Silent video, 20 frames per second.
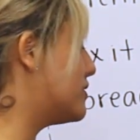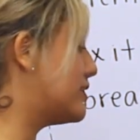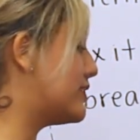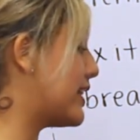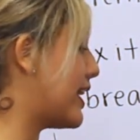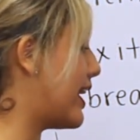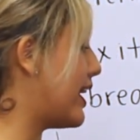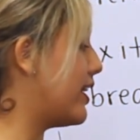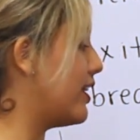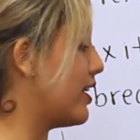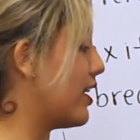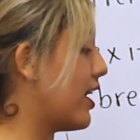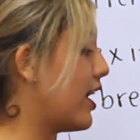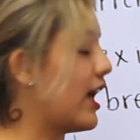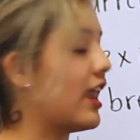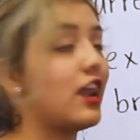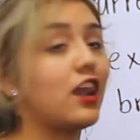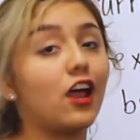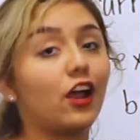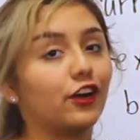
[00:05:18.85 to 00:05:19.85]
say
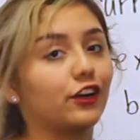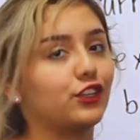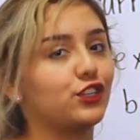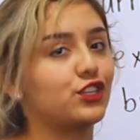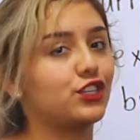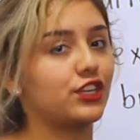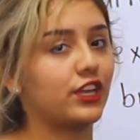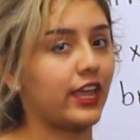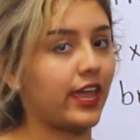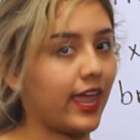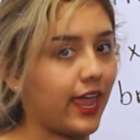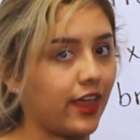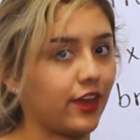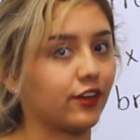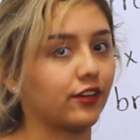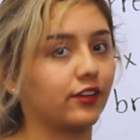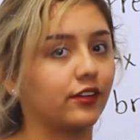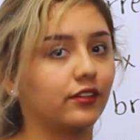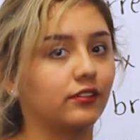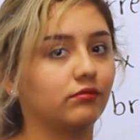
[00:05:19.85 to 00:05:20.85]
a large
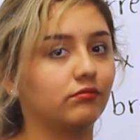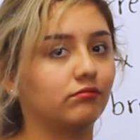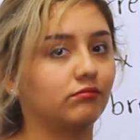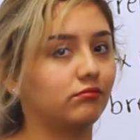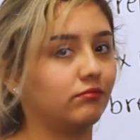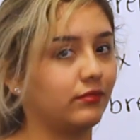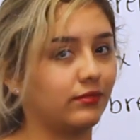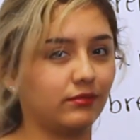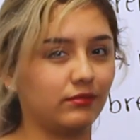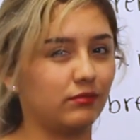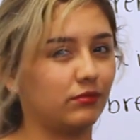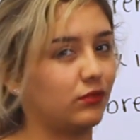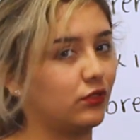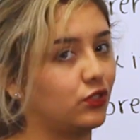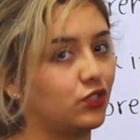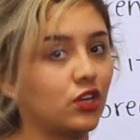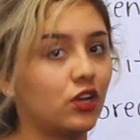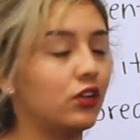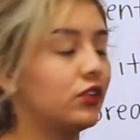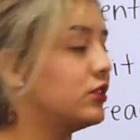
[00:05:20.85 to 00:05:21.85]
hair.
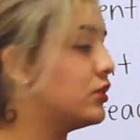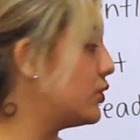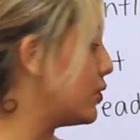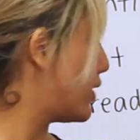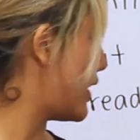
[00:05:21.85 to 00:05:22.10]
Don't do